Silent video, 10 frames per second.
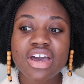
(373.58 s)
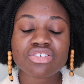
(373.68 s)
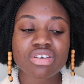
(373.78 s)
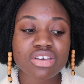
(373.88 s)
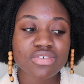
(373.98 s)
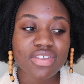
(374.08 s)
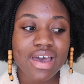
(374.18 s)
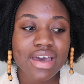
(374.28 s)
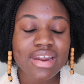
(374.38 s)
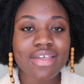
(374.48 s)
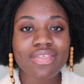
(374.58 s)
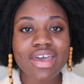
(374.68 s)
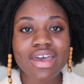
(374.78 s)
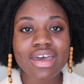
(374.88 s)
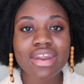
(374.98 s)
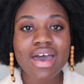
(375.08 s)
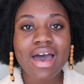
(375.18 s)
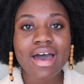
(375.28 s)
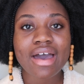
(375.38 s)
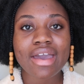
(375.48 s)
So I use that, and then
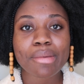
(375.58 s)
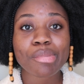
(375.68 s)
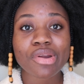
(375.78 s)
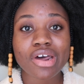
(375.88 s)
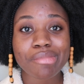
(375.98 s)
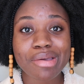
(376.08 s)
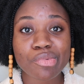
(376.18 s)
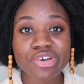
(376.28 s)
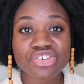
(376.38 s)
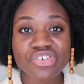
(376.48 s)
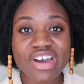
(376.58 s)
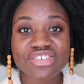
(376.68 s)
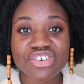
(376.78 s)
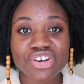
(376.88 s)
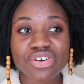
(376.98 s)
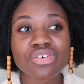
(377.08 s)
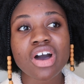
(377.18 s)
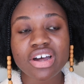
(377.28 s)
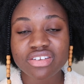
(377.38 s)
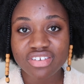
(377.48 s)
I put on my moisturizer
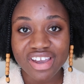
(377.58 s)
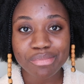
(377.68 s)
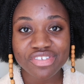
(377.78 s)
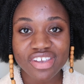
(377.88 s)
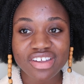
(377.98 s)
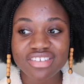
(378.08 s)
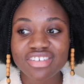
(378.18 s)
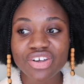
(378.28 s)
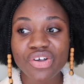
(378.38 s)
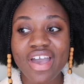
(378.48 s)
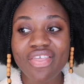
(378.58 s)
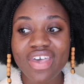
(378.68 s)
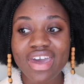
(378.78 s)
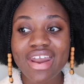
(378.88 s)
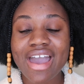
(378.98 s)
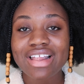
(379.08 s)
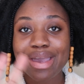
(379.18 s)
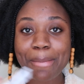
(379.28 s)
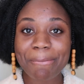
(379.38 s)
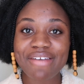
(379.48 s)
on damp skin still, and then I
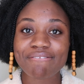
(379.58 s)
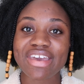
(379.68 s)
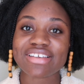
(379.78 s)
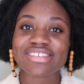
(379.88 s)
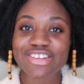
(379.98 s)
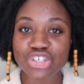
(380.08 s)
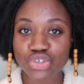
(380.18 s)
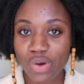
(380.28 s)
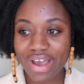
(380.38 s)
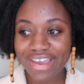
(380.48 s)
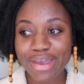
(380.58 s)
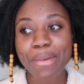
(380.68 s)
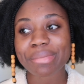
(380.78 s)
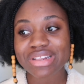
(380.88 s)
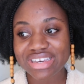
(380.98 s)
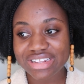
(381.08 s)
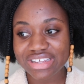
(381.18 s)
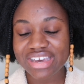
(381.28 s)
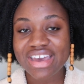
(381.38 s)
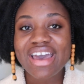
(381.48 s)
let my face dry
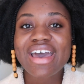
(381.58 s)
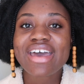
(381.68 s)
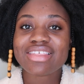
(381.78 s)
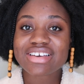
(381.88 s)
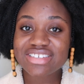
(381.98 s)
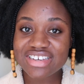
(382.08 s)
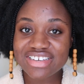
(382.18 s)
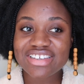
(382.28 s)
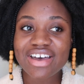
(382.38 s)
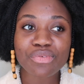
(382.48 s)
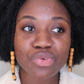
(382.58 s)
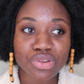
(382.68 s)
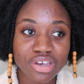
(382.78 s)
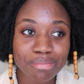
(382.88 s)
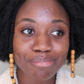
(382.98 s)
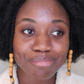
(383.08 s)
completely. This is a really